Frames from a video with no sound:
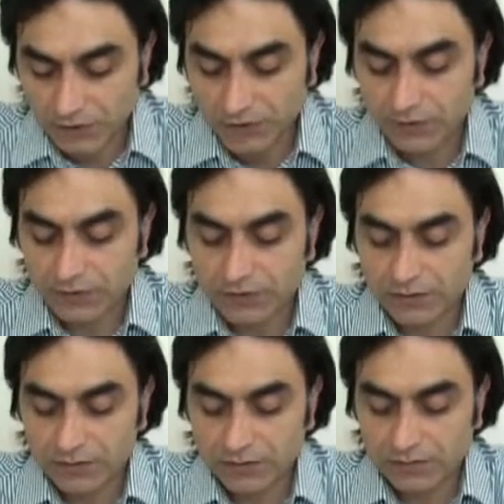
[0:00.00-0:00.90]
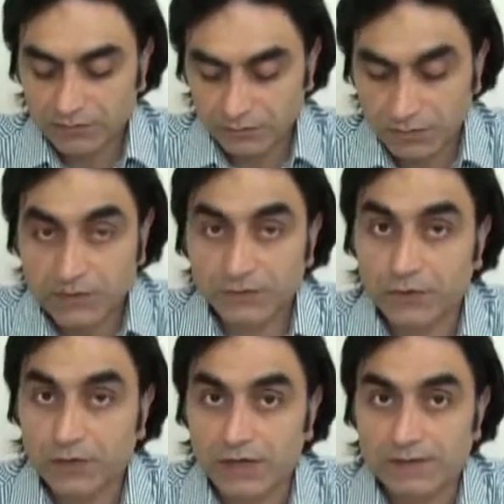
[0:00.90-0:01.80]
earth, but
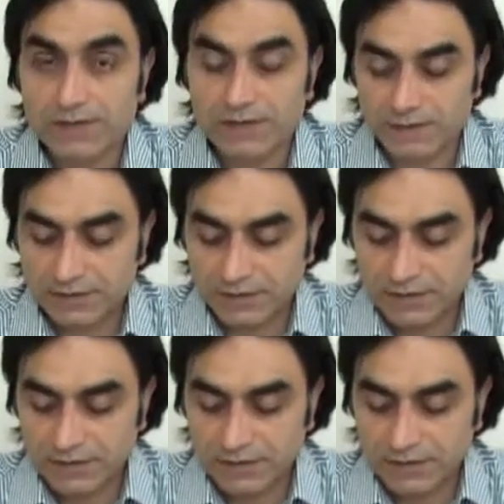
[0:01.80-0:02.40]
for us.